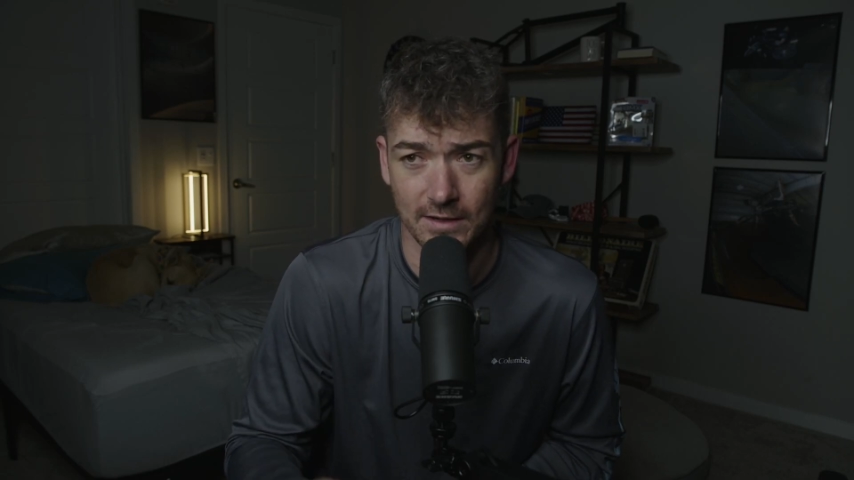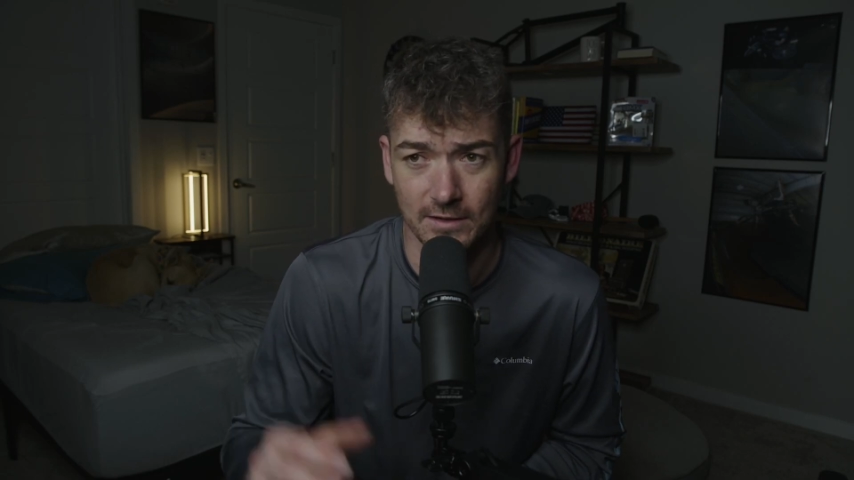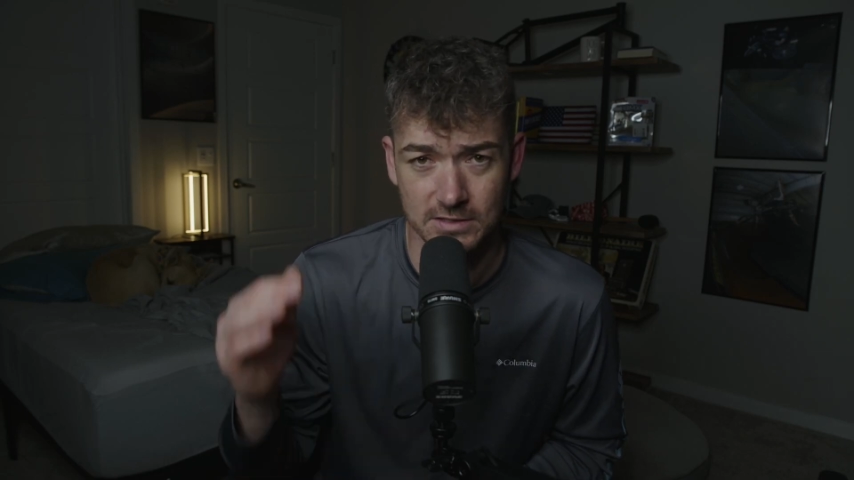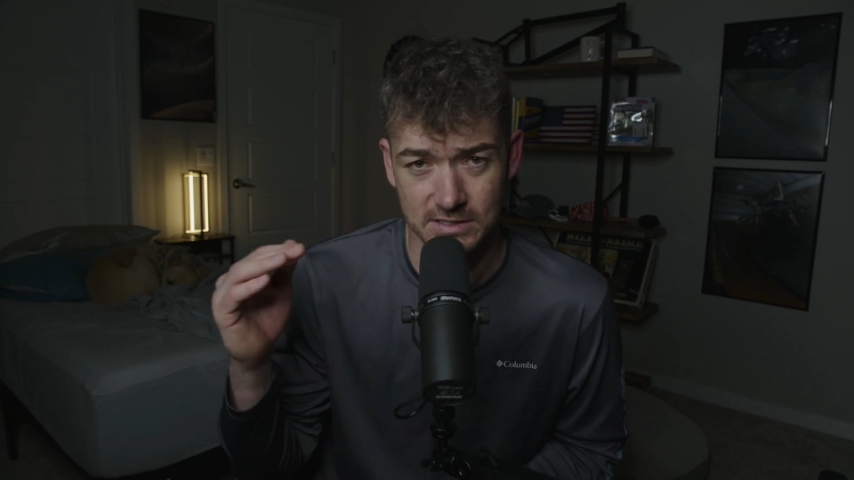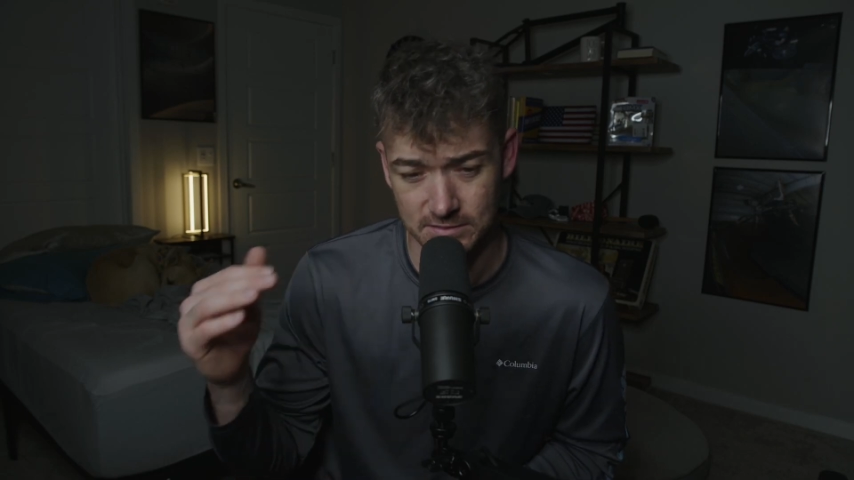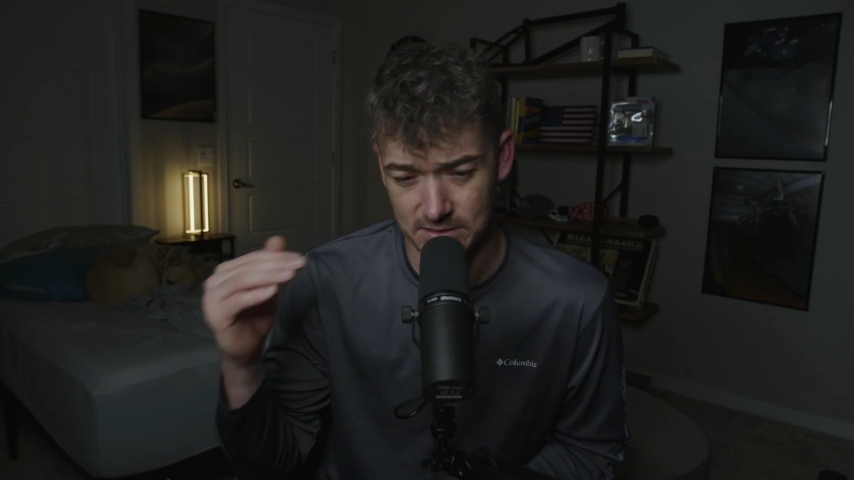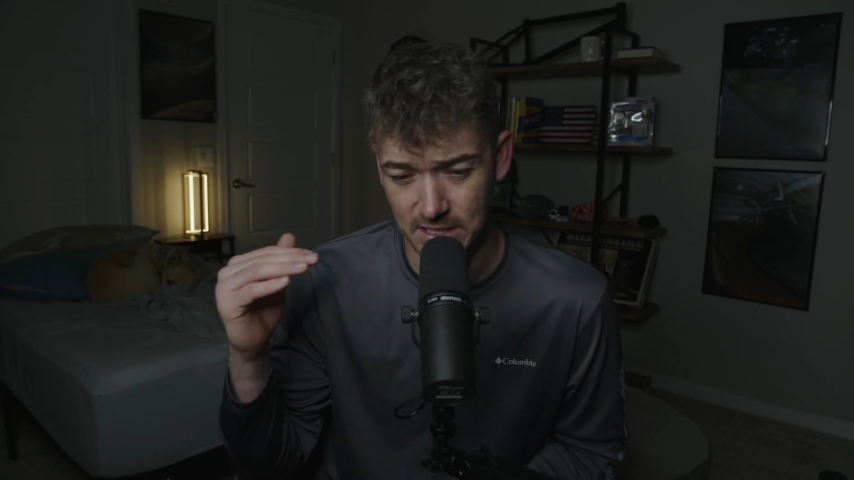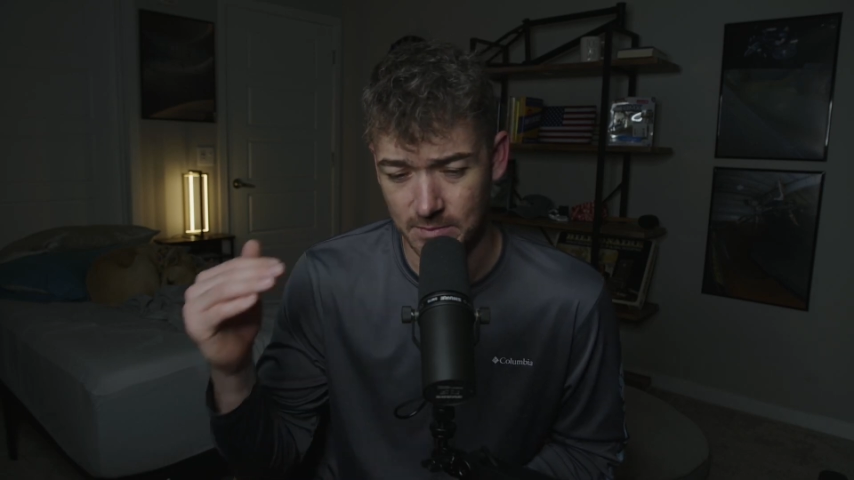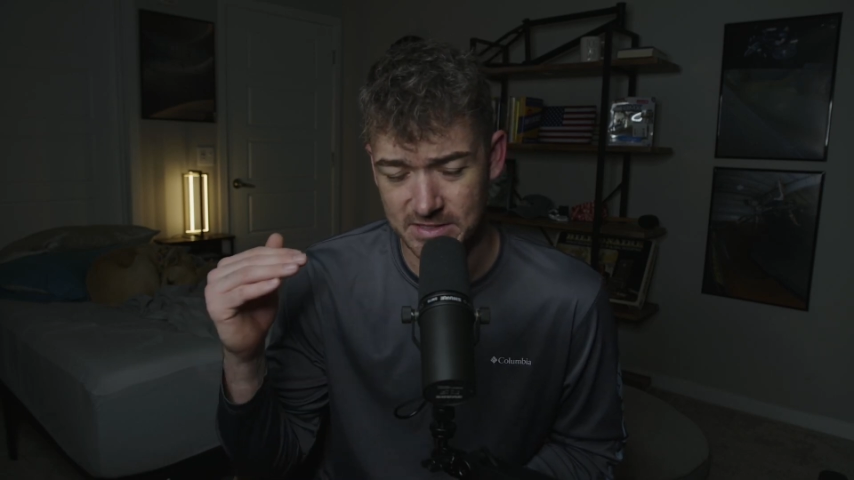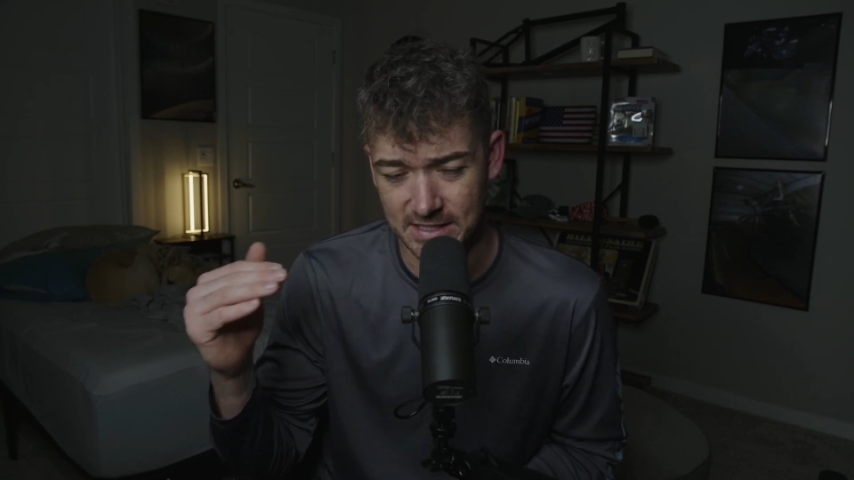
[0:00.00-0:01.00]
those
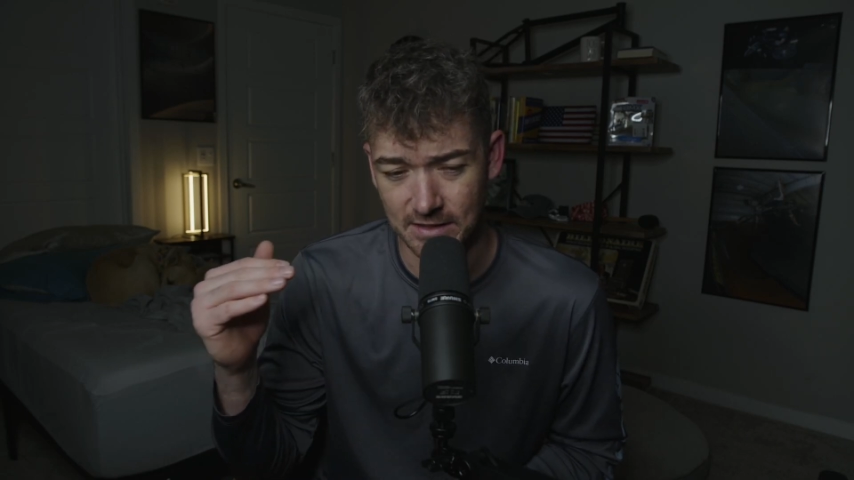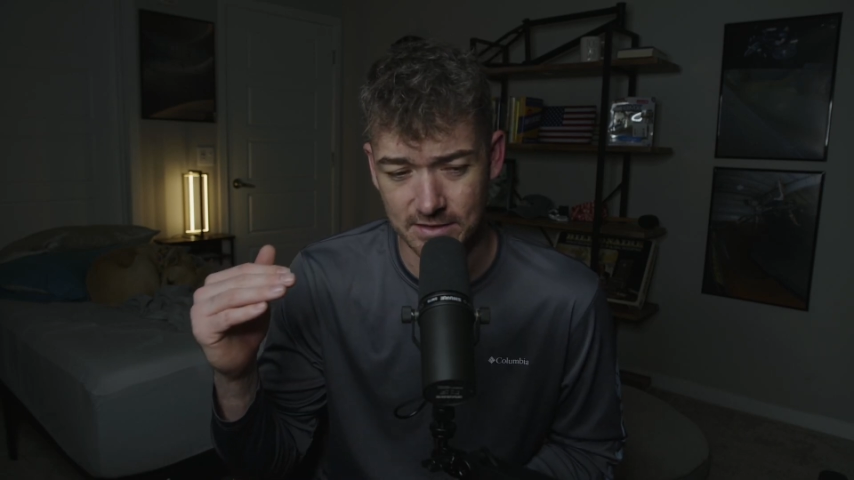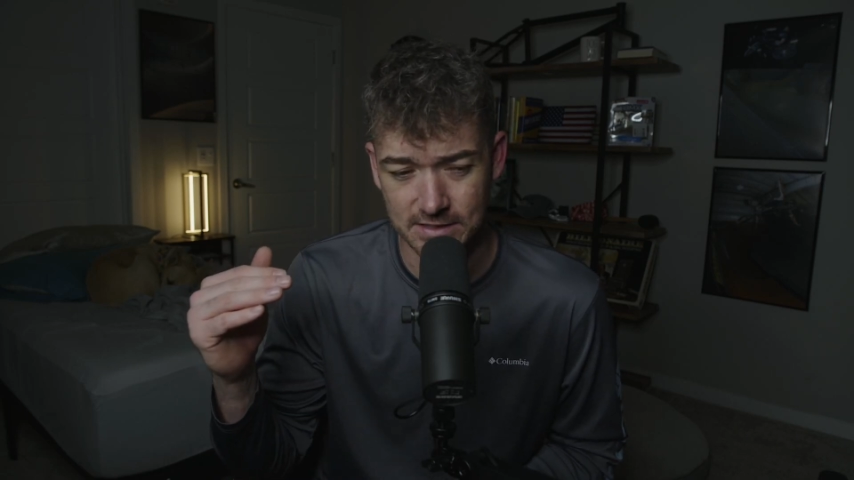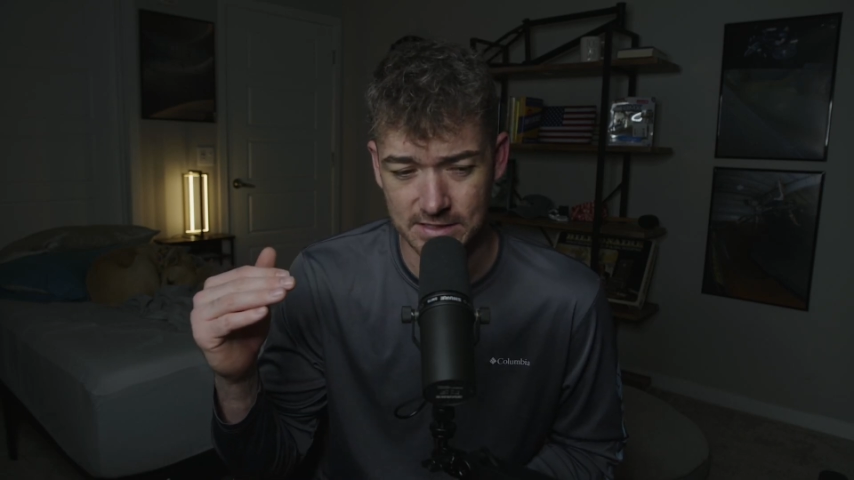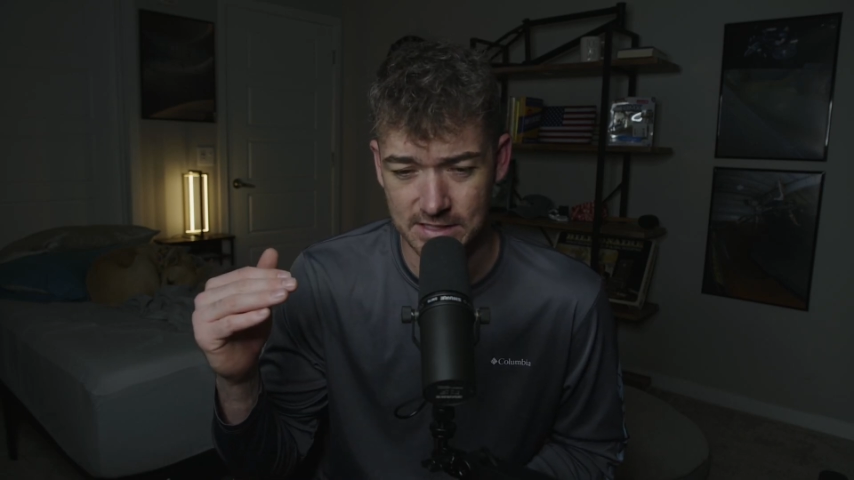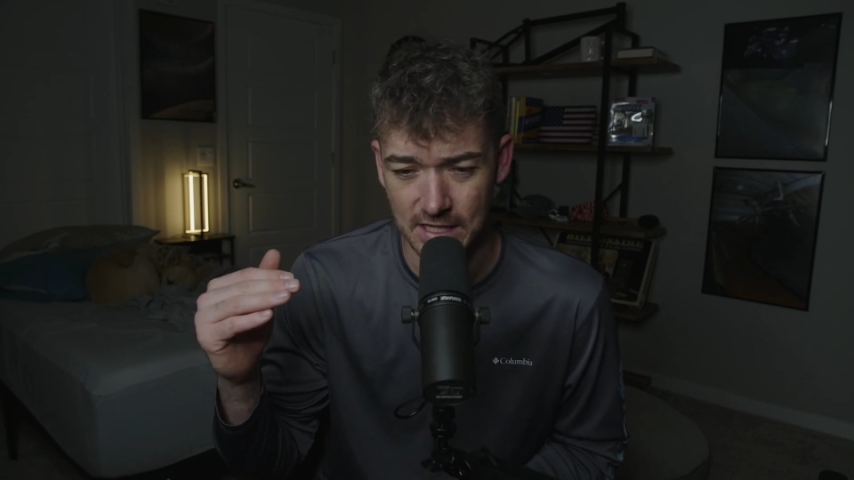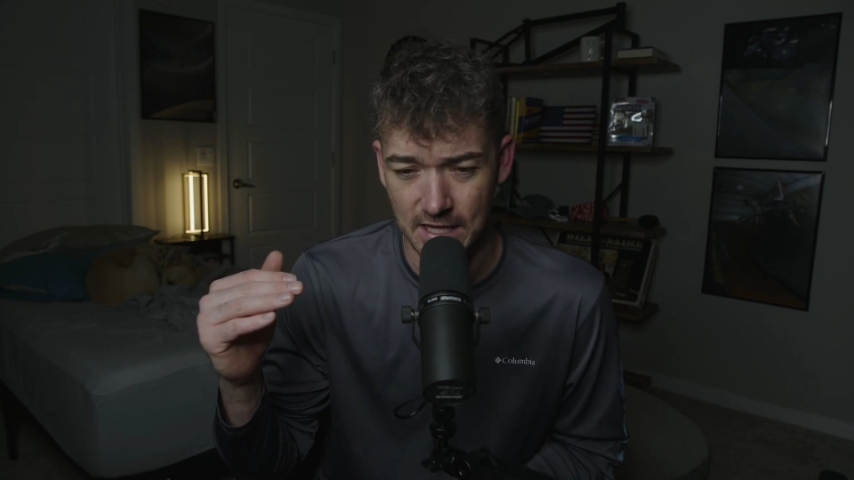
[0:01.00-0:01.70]
top sellers.